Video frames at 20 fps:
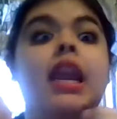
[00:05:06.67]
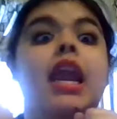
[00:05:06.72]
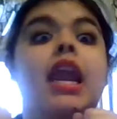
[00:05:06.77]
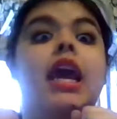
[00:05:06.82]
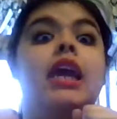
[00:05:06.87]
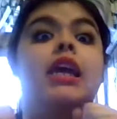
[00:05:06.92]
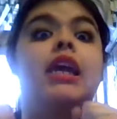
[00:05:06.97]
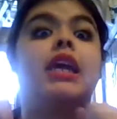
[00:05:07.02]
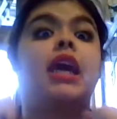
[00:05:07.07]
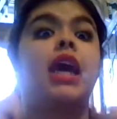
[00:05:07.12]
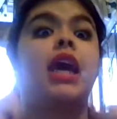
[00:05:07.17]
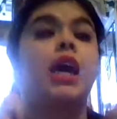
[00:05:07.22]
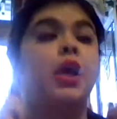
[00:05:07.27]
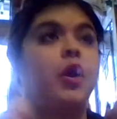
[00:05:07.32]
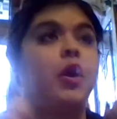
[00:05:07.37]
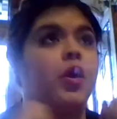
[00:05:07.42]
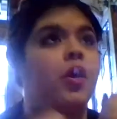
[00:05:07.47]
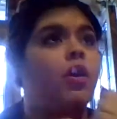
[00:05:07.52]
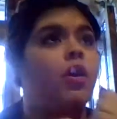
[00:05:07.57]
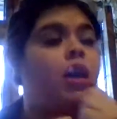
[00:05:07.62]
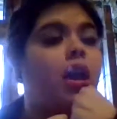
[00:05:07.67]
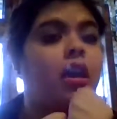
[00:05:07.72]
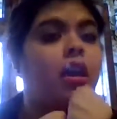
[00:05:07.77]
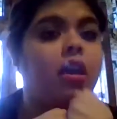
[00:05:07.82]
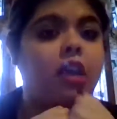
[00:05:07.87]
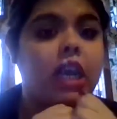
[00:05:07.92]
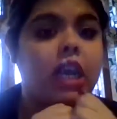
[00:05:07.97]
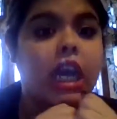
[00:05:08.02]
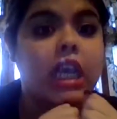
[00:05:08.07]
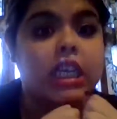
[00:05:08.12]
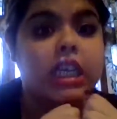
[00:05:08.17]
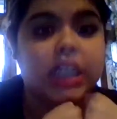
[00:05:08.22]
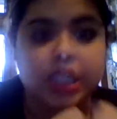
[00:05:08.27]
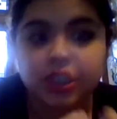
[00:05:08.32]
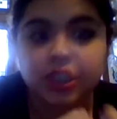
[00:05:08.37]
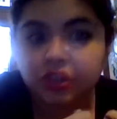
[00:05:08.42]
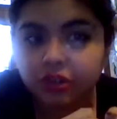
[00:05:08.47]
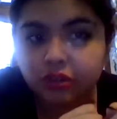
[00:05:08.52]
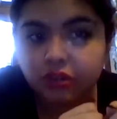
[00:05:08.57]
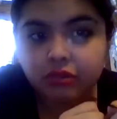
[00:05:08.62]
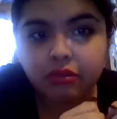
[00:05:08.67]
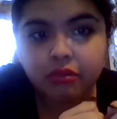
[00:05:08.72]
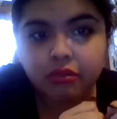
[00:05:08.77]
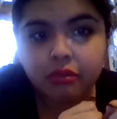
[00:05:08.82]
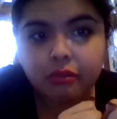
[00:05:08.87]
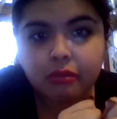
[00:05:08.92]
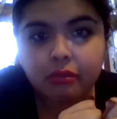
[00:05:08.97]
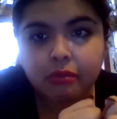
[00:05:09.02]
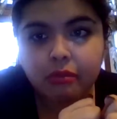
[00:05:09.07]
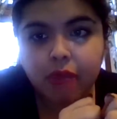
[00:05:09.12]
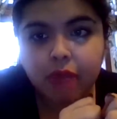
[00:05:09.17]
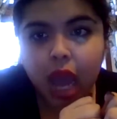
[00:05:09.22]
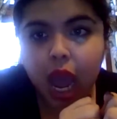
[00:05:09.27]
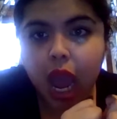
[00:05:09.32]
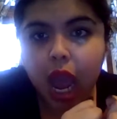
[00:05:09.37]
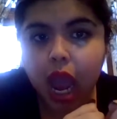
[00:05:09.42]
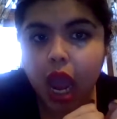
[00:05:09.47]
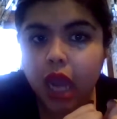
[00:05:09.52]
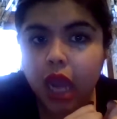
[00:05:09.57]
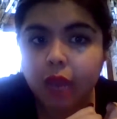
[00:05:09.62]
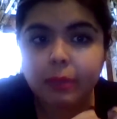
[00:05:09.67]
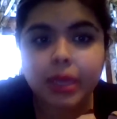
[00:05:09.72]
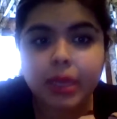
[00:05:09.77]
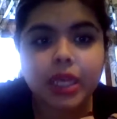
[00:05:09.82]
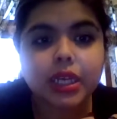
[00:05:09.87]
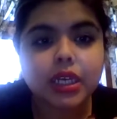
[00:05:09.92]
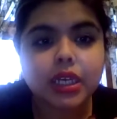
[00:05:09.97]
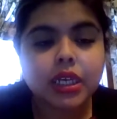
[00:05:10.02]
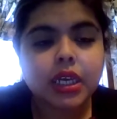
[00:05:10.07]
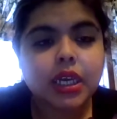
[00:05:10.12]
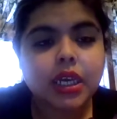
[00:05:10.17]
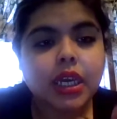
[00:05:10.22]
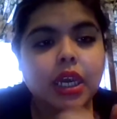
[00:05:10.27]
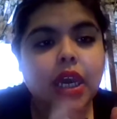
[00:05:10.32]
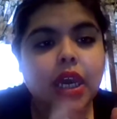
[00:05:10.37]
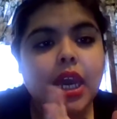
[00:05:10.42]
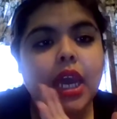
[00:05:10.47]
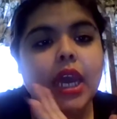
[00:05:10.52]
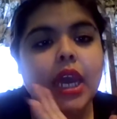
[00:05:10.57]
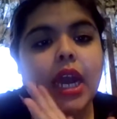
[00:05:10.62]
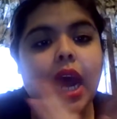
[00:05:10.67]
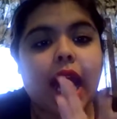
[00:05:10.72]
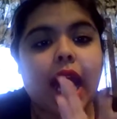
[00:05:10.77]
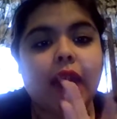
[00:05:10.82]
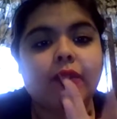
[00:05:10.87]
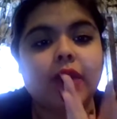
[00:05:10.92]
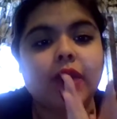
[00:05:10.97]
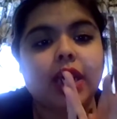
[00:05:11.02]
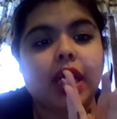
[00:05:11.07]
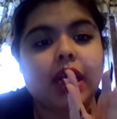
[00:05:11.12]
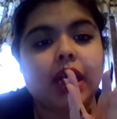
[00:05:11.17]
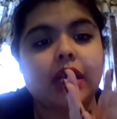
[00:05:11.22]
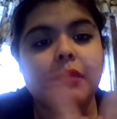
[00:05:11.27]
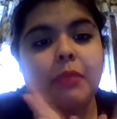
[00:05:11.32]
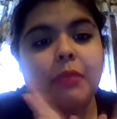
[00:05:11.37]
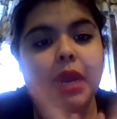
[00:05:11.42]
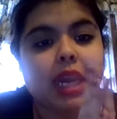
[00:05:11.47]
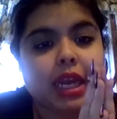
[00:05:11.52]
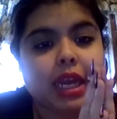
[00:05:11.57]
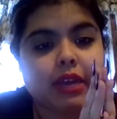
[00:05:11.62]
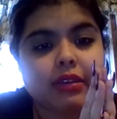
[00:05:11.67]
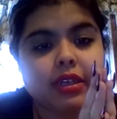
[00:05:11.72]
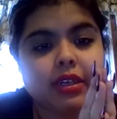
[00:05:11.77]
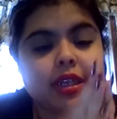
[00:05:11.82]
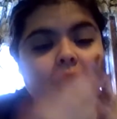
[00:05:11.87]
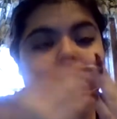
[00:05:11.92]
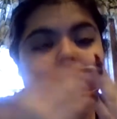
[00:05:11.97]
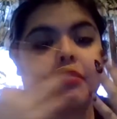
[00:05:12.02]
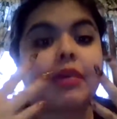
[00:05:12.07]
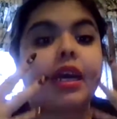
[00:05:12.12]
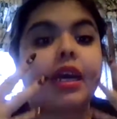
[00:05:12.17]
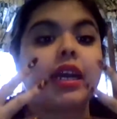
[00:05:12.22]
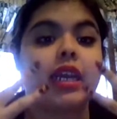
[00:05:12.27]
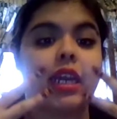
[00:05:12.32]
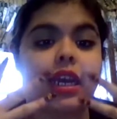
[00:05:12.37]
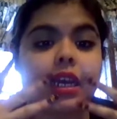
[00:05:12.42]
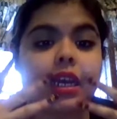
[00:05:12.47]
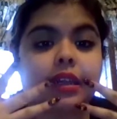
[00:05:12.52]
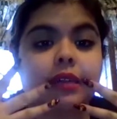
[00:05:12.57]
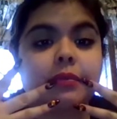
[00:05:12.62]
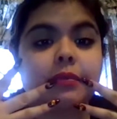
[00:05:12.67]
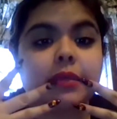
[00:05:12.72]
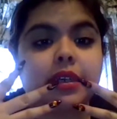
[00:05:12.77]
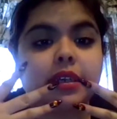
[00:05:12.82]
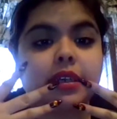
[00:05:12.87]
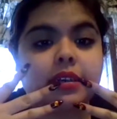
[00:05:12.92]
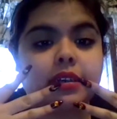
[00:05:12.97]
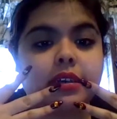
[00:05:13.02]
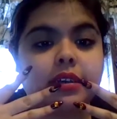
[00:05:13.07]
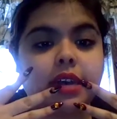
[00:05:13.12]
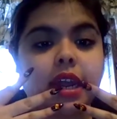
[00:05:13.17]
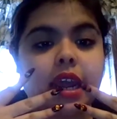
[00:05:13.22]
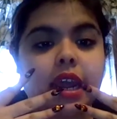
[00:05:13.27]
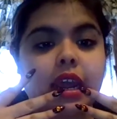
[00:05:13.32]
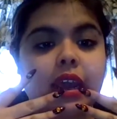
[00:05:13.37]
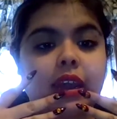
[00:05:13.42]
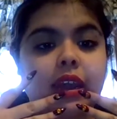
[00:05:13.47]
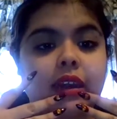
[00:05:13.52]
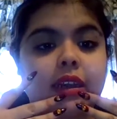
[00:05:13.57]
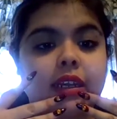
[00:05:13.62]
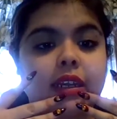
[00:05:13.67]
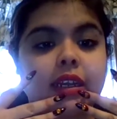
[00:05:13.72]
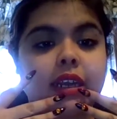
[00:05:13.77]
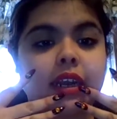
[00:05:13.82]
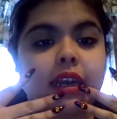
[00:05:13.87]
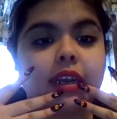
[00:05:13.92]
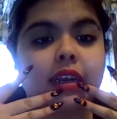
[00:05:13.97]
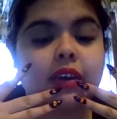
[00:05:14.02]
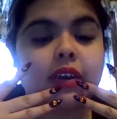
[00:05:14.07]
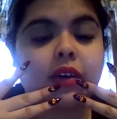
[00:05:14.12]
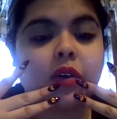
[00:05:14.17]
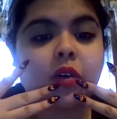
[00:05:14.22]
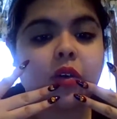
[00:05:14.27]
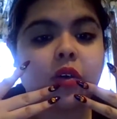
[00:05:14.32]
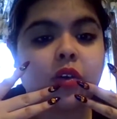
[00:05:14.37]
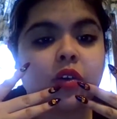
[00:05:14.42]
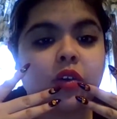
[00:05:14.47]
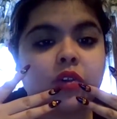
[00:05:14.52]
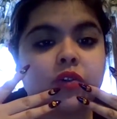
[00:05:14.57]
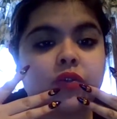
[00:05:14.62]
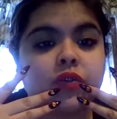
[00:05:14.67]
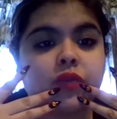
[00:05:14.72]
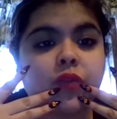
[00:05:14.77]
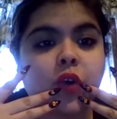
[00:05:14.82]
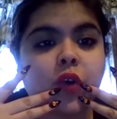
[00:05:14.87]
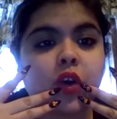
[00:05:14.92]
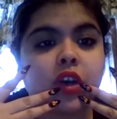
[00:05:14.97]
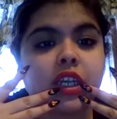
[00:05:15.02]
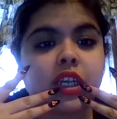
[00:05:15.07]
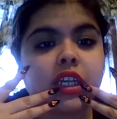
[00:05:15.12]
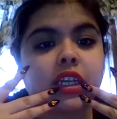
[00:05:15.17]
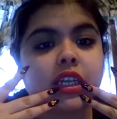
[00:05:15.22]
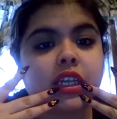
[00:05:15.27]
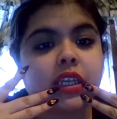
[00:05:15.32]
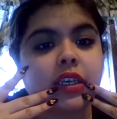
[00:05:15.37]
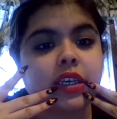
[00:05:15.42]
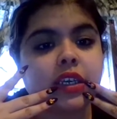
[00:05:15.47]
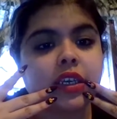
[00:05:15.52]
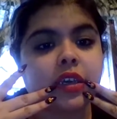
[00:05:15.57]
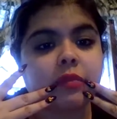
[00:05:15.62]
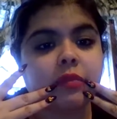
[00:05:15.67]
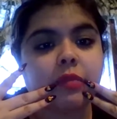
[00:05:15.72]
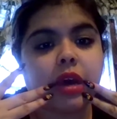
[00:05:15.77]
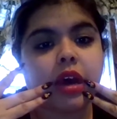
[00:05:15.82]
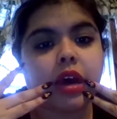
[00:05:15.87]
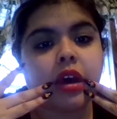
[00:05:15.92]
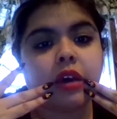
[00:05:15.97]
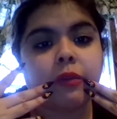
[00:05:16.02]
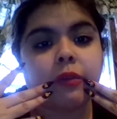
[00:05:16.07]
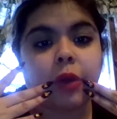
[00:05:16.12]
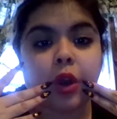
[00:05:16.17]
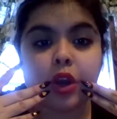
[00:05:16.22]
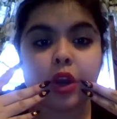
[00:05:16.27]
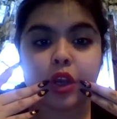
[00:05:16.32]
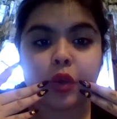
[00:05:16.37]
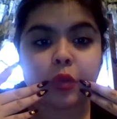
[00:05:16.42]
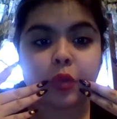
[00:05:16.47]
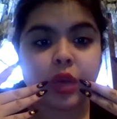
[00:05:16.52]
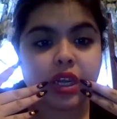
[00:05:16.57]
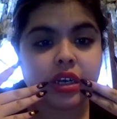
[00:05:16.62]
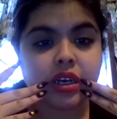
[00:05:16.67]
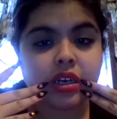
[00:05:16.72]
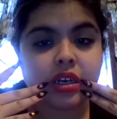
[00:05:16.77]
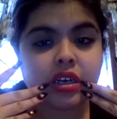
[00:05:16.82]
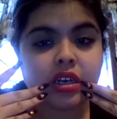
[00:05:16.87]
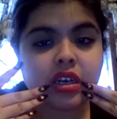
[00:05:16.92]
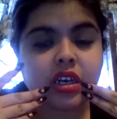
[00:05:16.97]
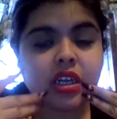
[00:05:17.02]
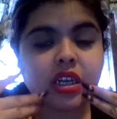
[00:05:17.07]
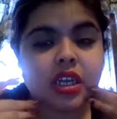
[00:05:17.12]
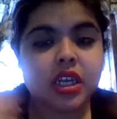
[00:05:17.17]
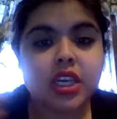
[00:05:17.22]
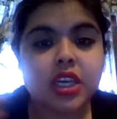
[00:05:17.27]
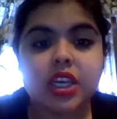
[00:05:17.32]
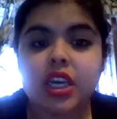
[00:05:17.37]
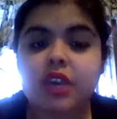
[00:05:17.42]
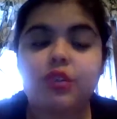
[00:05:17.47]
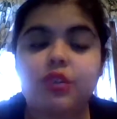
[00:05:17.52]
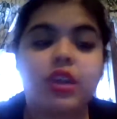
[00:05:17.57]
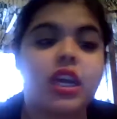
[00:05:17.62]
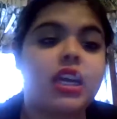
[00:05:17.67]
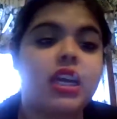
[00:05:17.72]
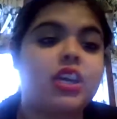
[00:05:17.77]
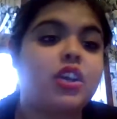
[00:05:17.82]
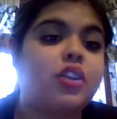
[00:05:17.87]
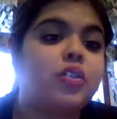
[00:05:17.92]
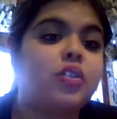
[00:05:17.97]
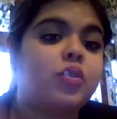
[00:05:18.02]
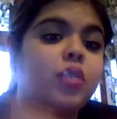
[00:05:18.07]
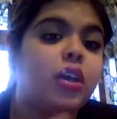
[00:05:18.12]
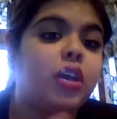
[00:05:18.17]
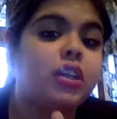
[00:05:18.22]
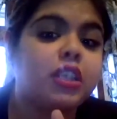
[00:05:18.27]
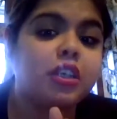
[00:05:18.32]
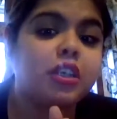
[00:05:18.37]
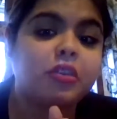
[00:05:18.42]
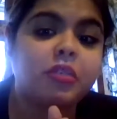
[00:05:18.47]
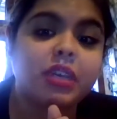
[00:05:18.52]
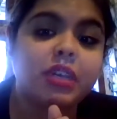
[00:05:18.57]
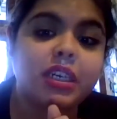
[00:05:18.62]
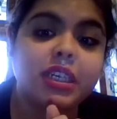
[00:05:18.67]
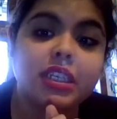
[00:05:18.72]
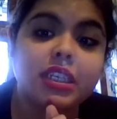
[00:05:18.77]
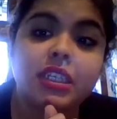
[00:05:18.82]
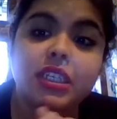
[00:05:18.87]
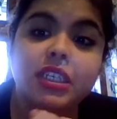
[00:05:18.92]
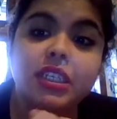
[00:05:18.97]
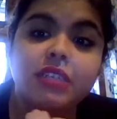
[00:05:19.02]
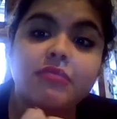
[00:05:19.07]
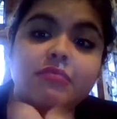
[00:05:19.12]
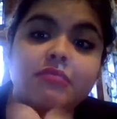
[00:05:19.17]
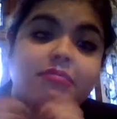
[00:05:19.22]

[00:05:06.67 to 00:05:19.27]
like, I don't know how long, a year, I bet. And I haven't gotten my nails done, but I did got them done. And this kind of goes for the theme of Harley Quinn. If you guys know who Harley Quinn is,